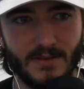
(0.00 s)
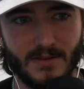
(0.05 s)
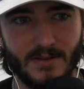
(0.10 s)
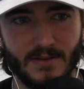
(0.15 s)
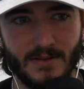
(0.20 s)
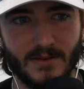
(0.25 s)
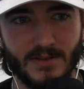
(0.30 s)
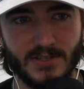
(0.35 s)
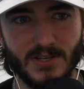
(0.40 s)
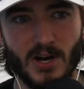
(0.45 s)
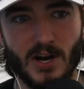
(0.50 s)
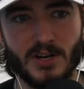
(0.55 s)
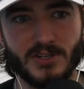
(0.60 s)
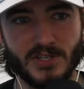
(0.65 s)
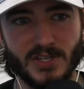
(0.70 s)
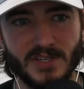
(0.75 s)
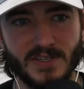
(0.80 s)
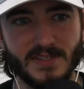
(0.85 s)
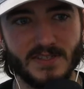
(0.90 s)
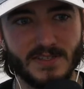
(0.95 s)

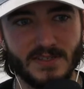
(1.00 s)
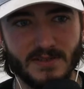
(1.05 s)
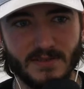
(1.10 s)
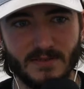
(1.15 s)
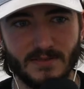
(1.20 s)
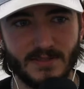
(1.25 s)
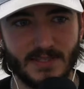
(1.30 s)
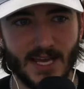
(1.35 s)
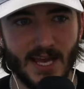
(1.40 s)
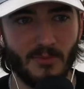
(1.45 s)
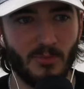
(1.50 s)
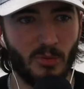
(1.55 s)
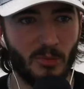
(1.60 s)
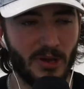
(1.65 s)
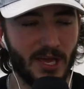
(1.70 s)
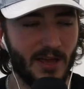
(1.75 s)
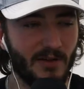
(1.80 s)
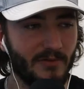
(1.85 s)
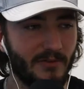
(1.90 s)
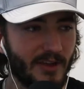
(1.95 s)
Dodges, Tampa
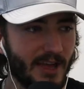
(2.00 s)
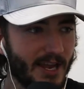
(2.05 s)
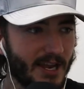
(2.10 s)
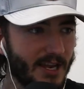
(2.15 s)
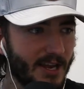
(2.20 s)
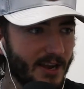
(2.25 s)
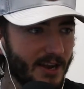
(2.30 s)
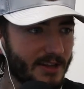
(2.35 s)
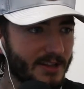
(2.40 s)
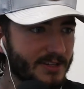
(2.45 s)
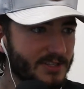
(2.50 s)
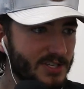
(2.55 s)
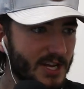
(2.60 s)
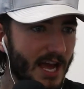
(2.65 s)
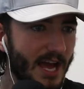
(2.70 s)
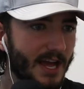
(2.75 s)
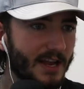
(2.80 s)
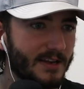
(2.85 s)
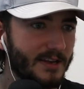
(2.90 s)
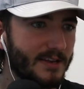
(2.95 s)
Bay fan here in the
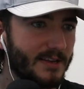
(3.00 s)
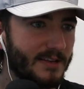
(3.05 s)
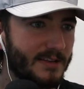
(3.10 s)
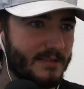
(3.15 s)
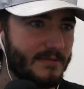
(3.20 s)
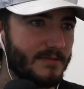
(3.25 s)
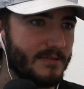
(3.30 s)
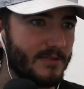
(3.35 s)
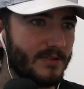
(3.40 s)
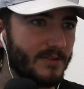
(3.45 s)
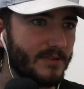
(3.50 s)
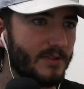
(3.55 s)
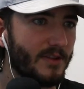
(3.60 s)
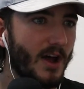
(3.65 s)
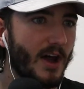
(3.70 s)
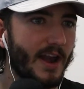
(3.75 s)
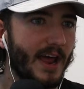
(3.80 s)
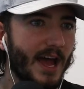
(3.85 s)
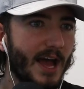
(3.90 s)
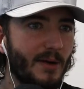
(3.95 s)
chat.
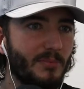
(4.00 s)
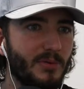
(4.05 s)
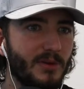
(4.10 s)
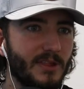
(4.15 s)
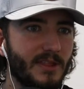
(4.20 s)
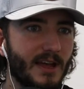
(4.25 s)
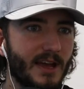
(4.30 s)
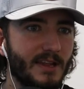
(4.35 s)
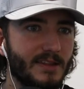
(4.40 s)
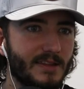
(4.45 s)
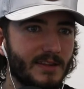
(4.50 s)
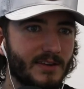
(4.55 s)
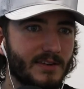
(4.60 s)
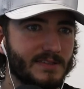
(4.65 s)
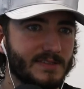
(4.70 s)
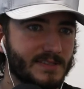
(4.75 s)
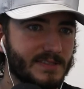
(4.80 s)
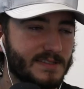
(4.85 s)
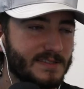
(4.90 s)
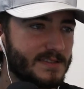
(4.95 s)
Not happy that
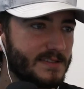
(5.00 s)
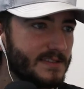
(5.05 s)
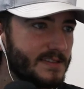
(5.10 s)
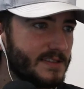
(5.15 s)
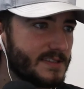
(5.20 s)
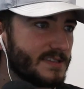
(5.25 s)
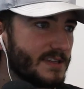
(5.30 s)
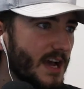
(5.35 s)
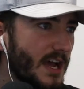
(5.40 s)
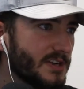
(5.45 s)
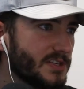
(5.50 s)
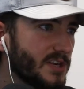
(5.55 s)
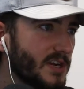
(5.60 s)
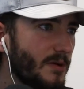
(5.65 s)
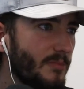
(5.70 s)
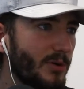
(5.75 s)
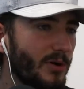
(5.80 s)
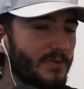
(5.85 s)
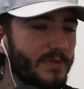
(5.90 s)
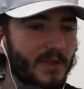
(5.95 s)
there's discussion
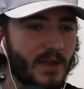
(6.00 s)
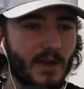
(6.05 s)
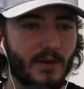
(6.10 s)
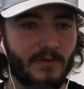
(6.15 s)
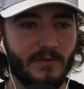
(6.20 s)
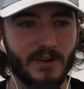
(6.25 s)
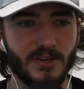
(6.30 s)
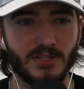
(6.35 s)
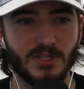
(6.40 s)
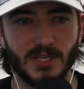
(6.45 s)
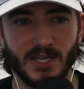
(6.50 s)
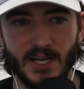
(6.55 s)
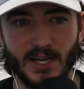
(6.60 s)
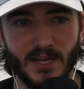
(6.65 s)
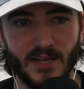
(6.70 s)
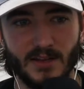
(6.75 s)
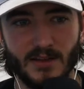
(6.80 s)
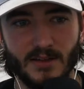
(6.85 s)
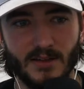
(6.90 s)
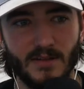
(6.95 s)
about the
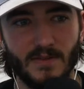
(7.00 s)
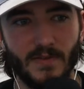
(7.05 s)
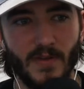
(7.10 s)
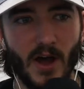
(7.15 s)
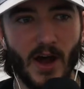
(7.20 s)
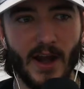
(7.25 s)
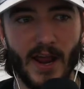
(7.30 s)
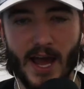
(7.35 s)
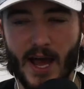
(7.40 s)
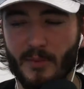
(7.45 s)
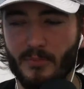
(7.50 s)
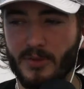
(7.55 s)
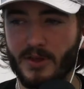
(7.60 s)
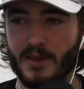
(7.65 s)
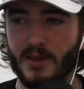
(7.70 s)
officiating. Not happy.